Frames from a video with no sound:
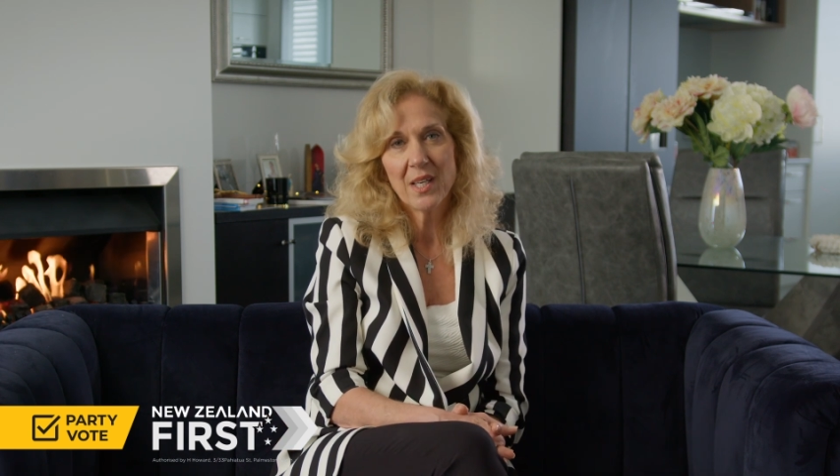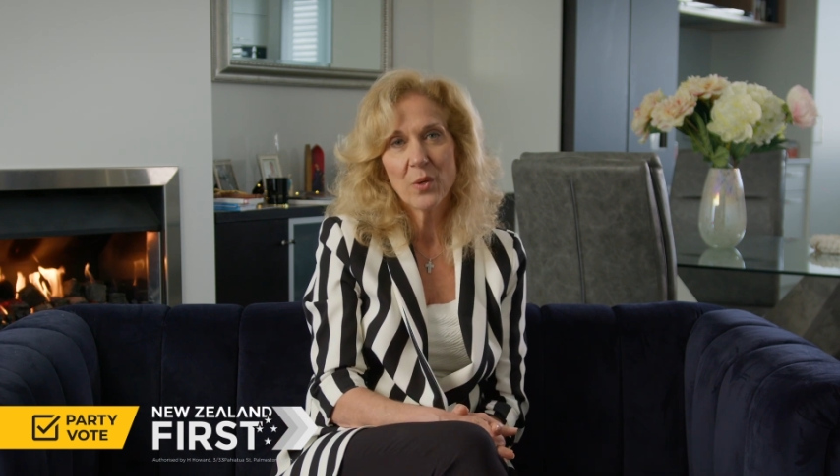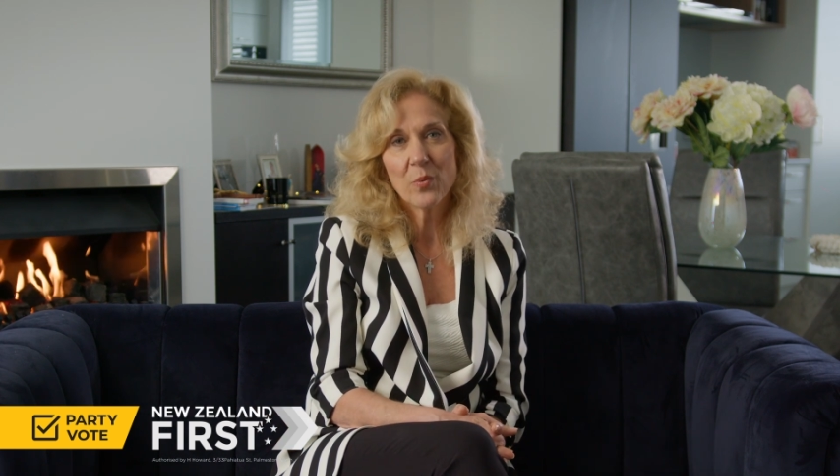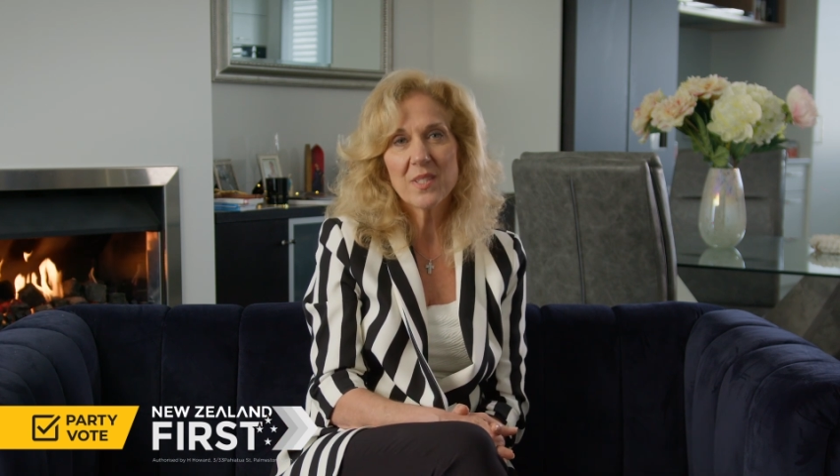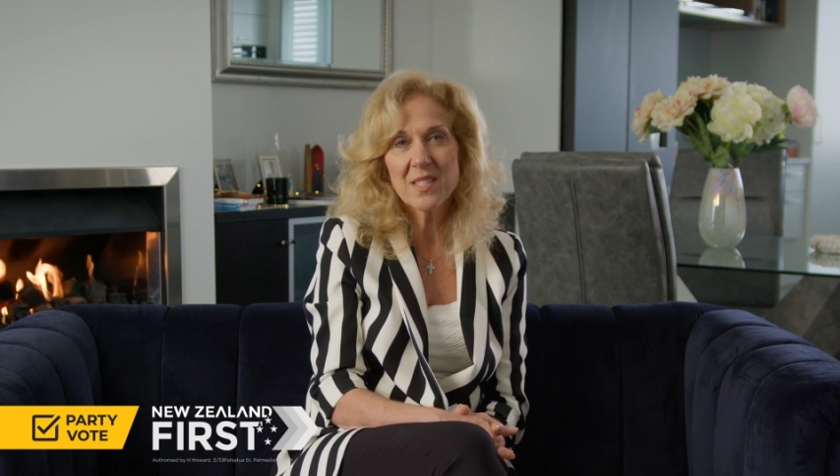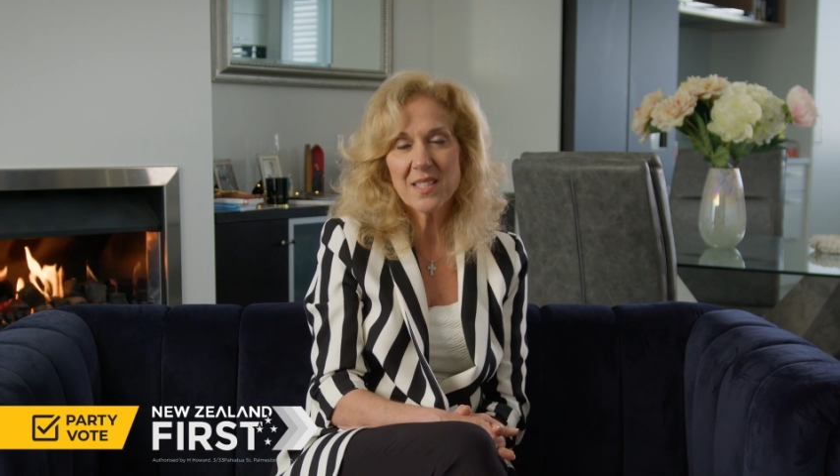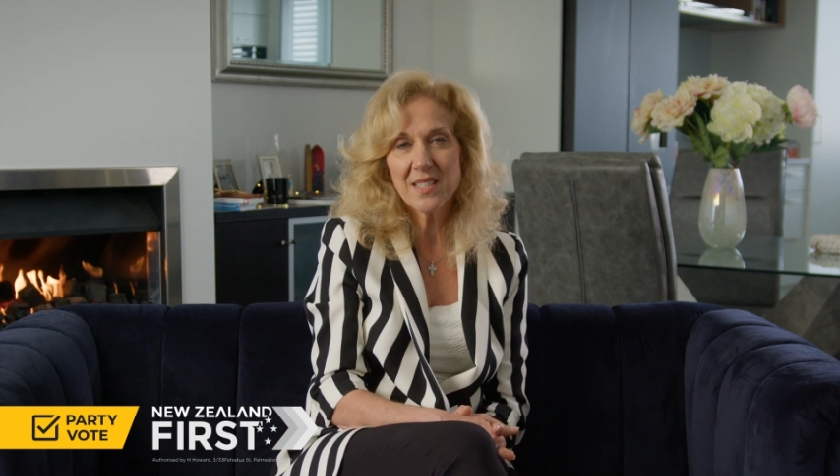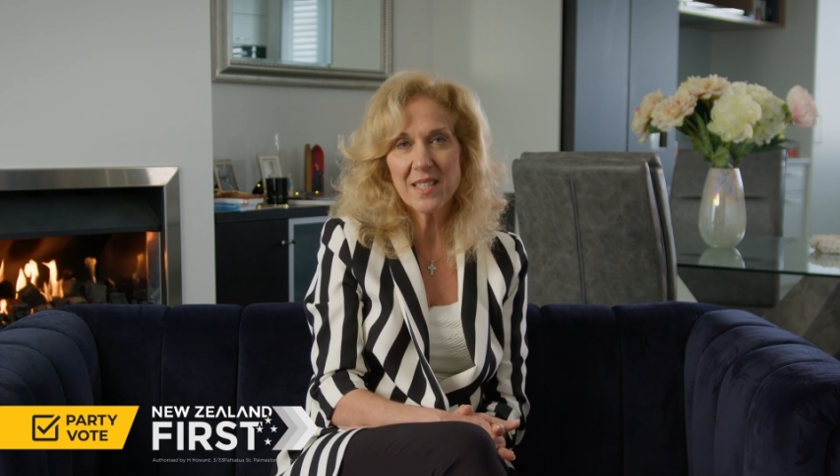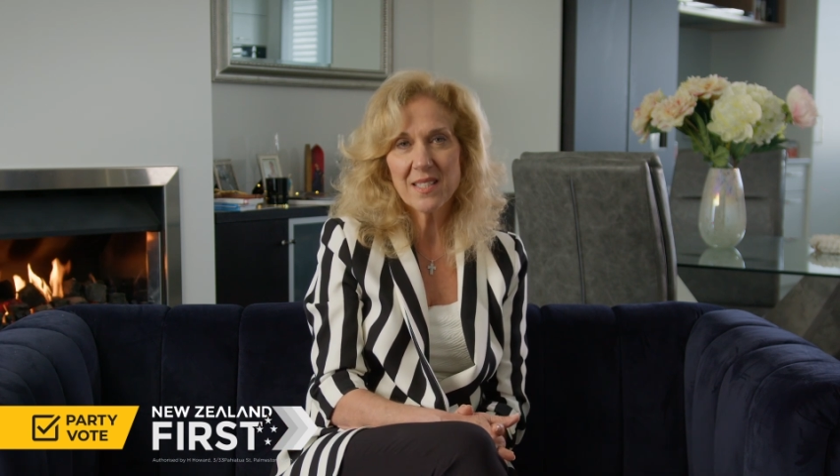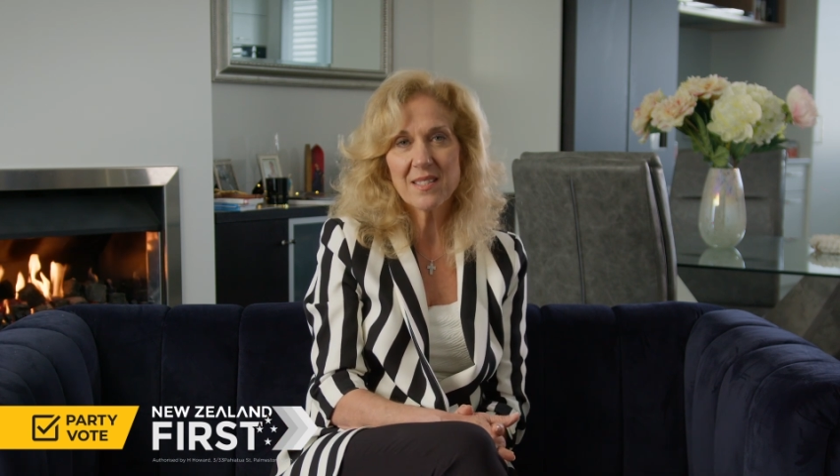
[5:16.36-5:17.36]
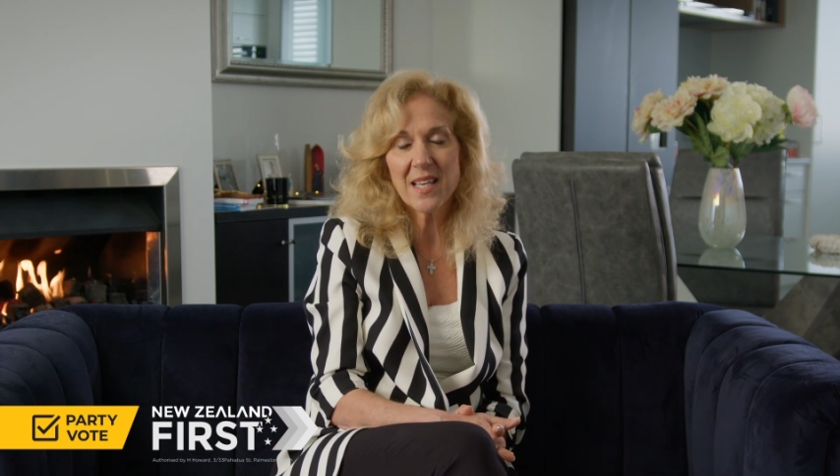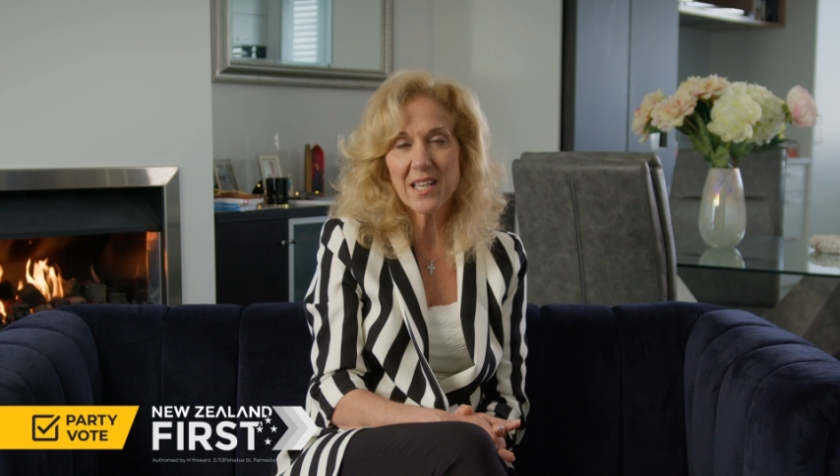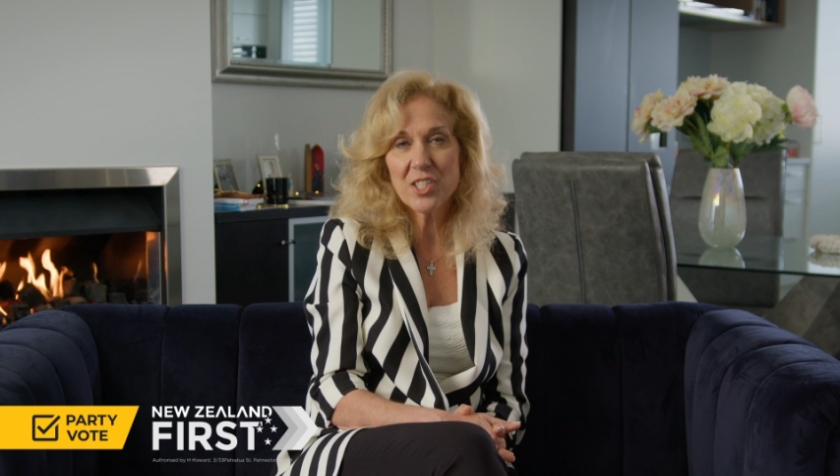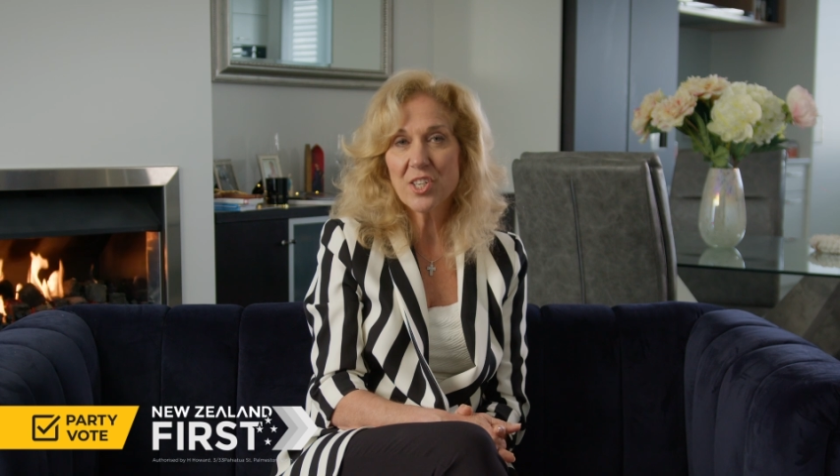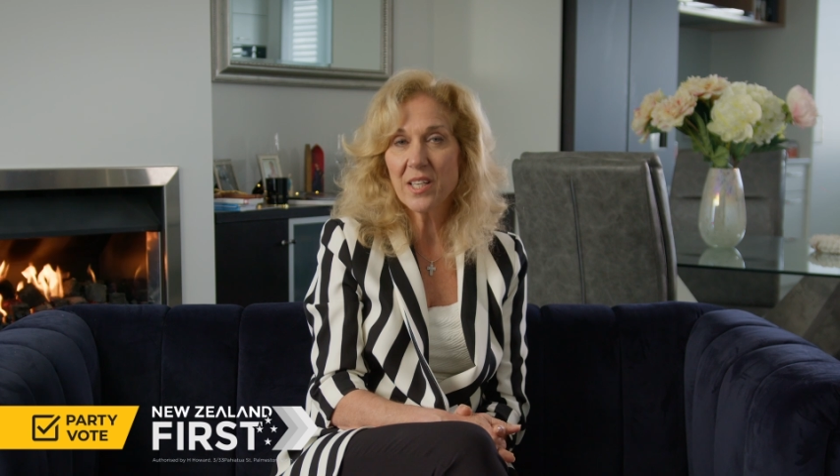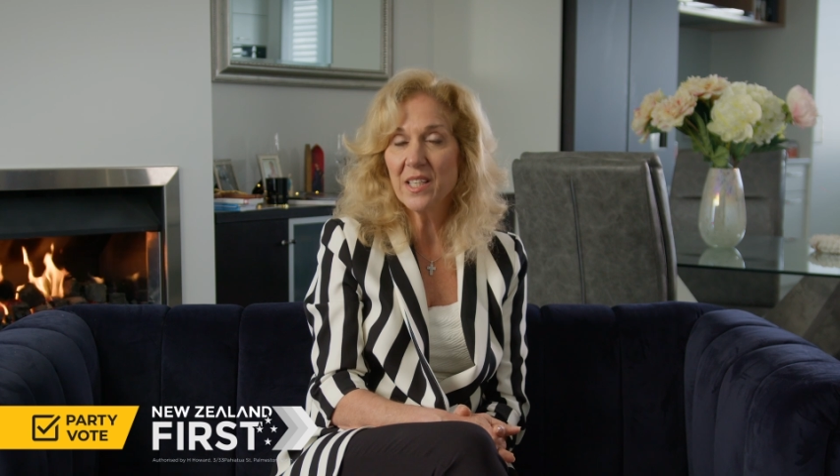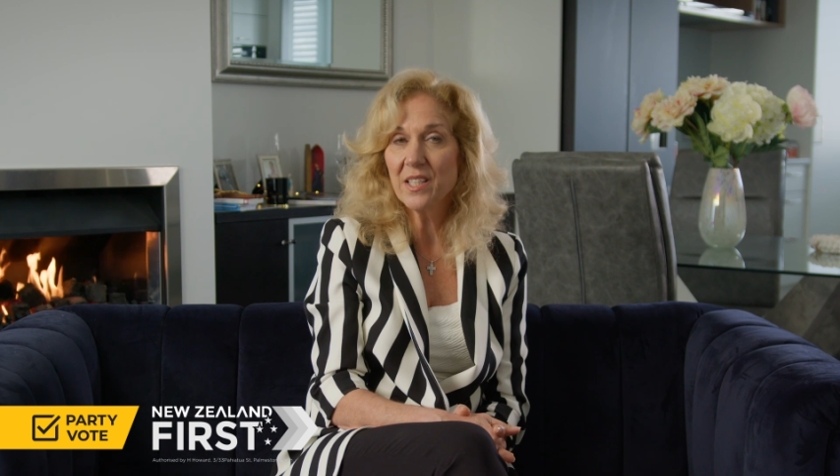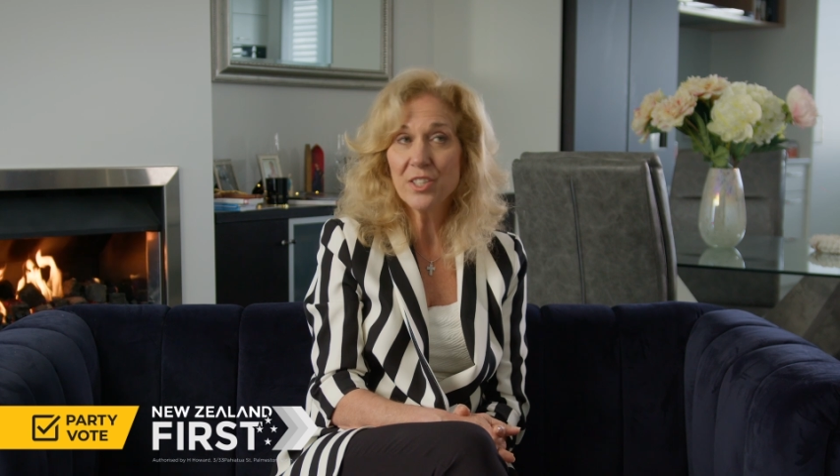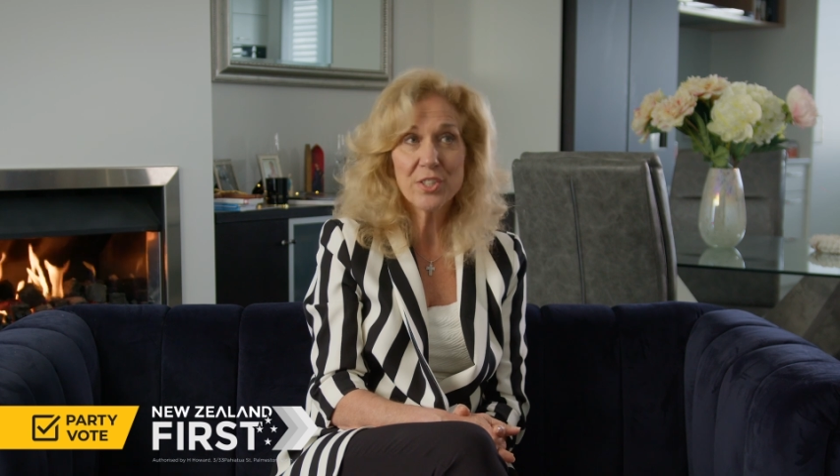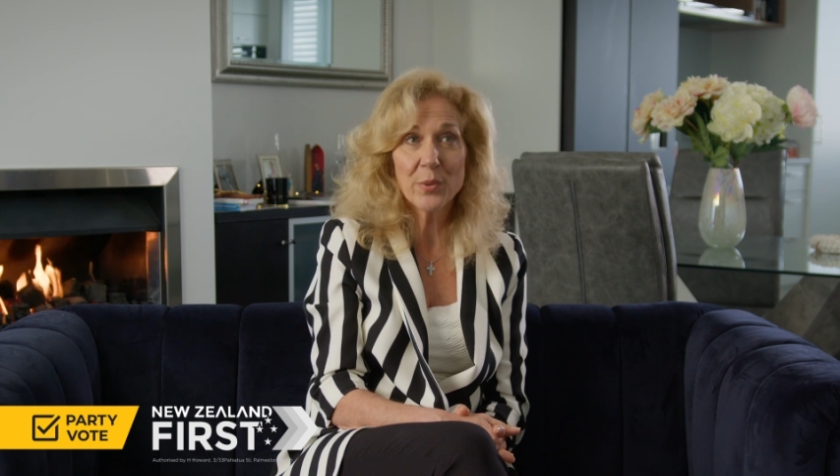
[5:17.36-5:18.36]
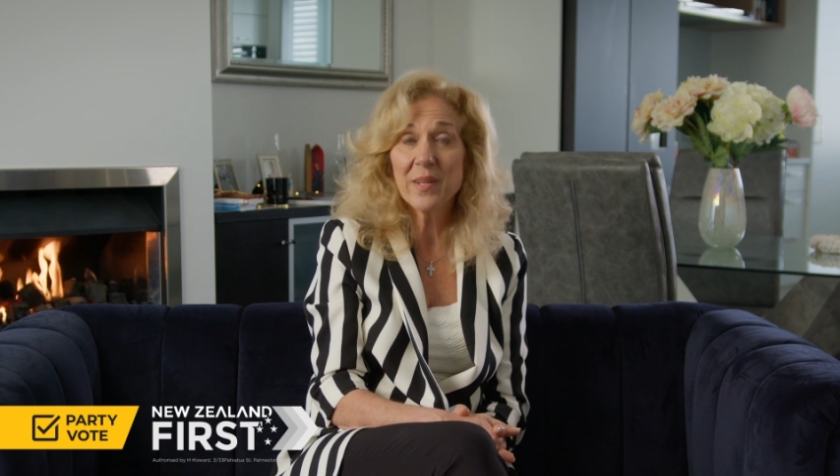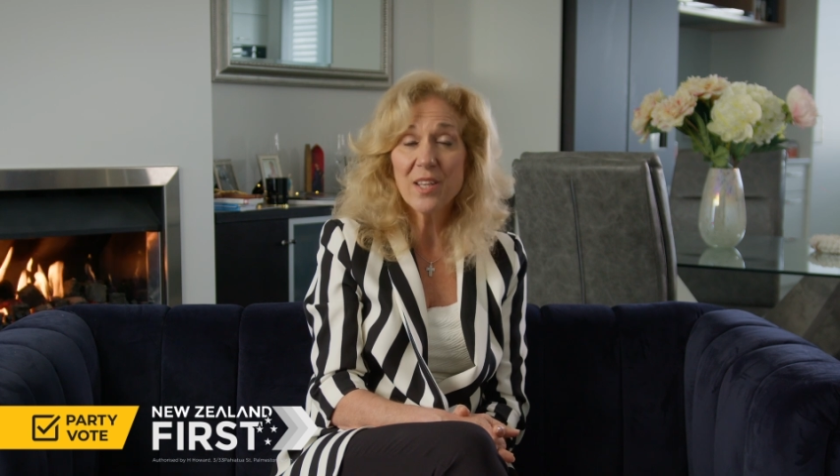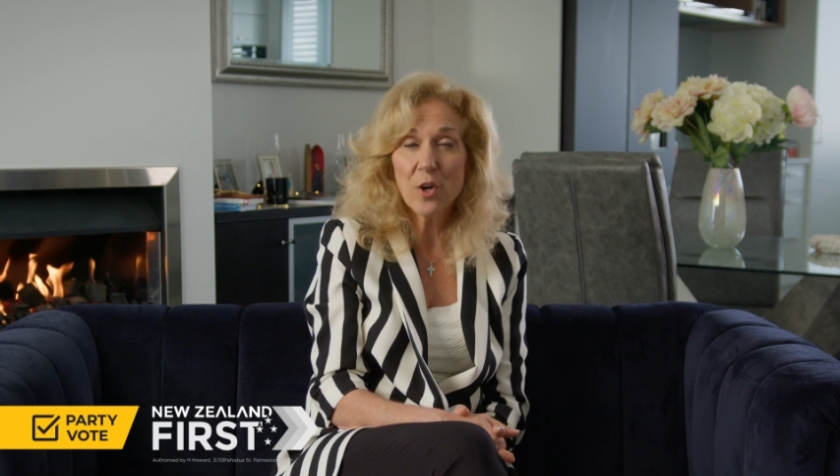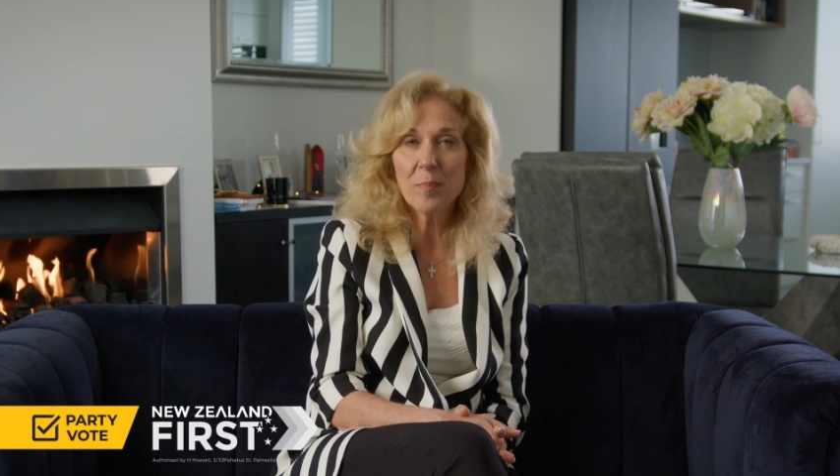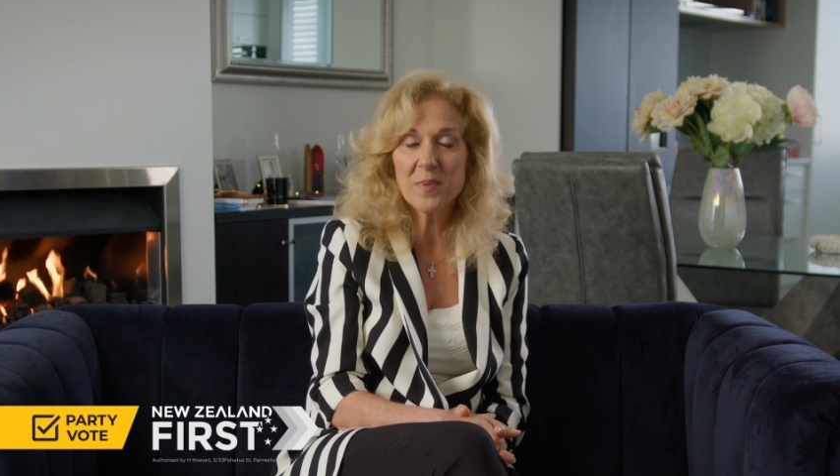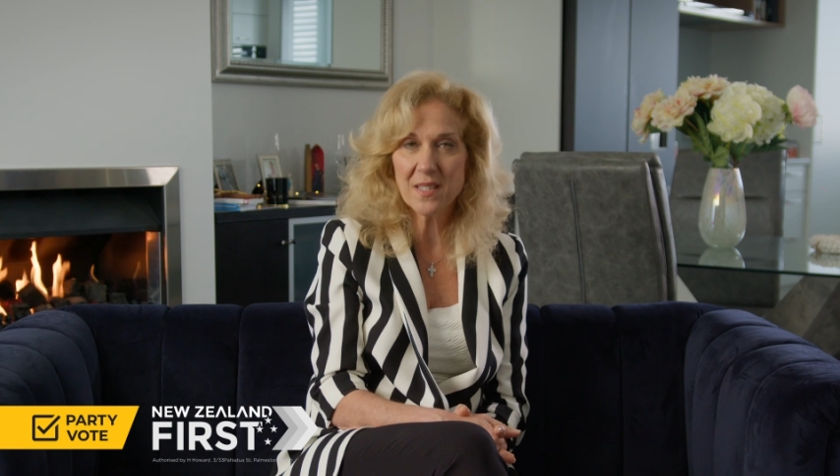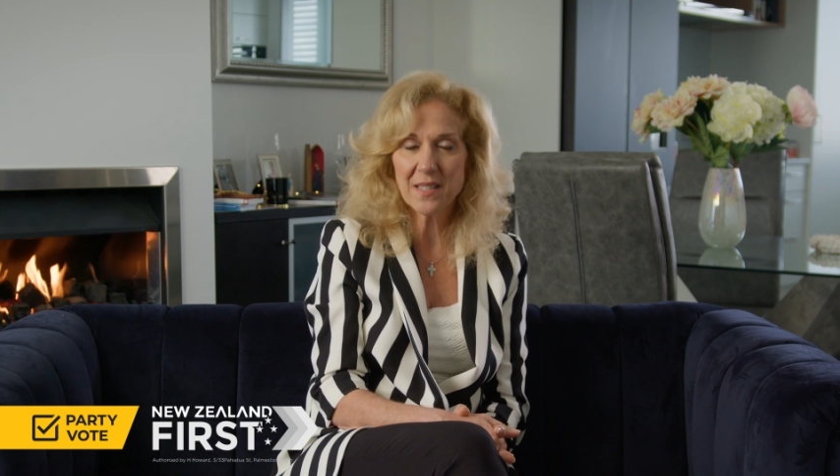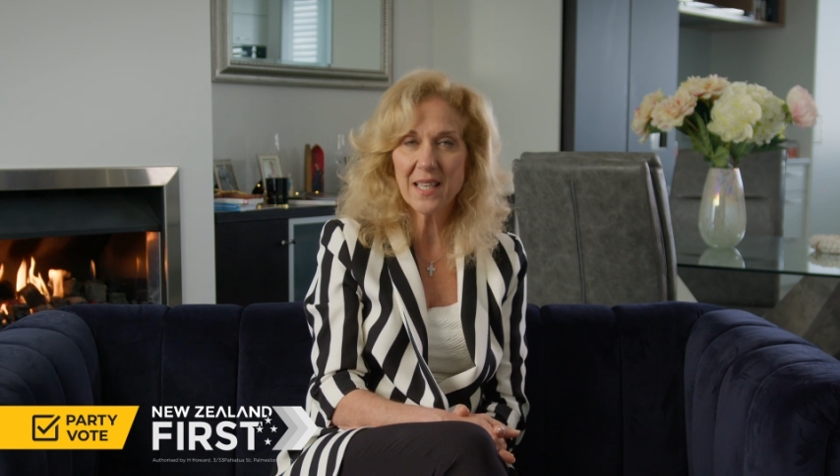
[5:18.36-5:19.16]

Winston is actually doing the opposite,